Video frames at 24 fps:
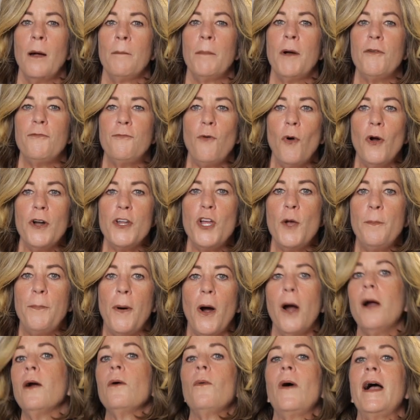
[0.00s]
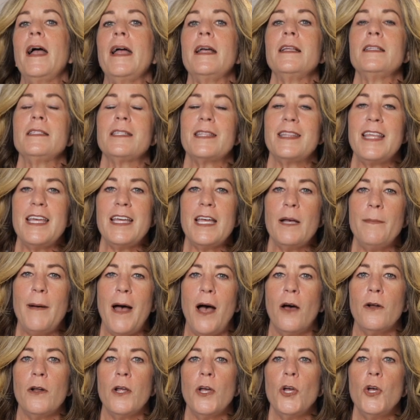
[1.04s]
Before you part ways, think
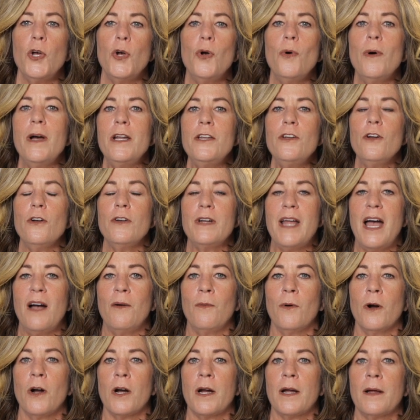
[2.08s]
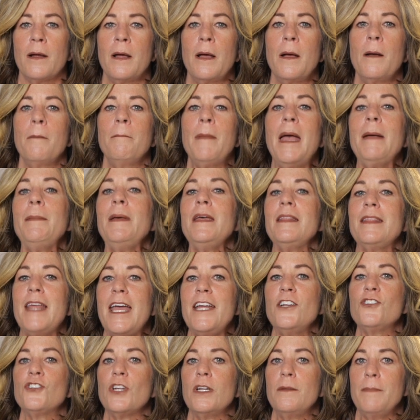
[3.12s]
about who in your network maybe
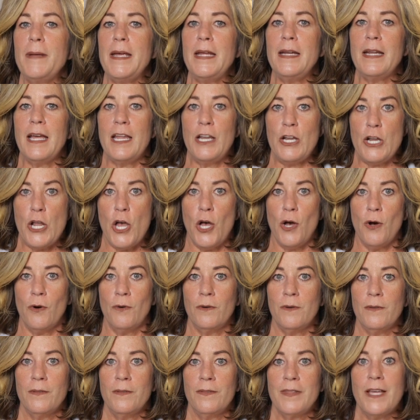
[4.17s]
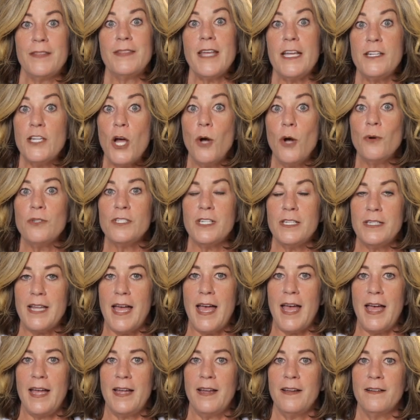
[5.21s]
they should meet and know that they don't
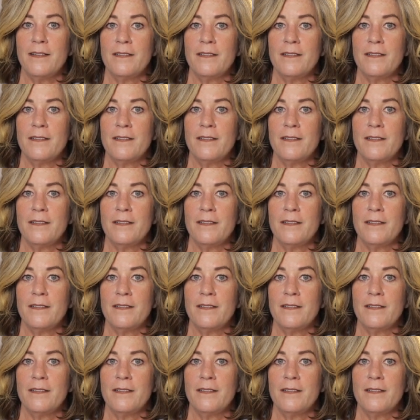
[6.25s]
today.